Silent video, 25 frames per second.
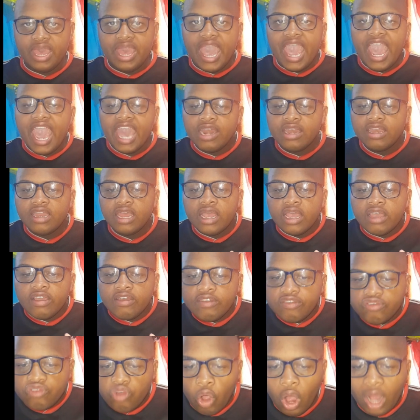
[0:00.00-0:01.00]
and
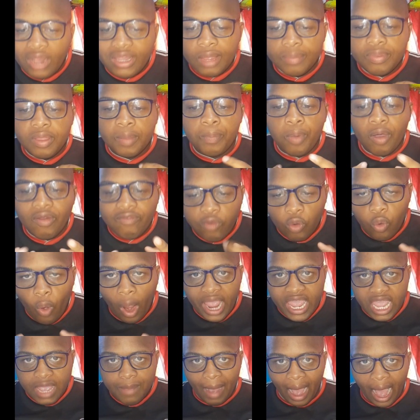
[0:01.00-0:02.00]
to hold up the ball for
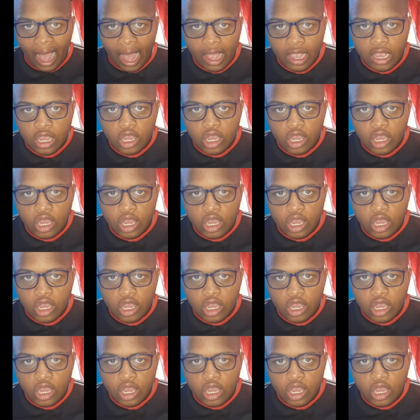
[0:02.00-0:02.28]
Kwaiba.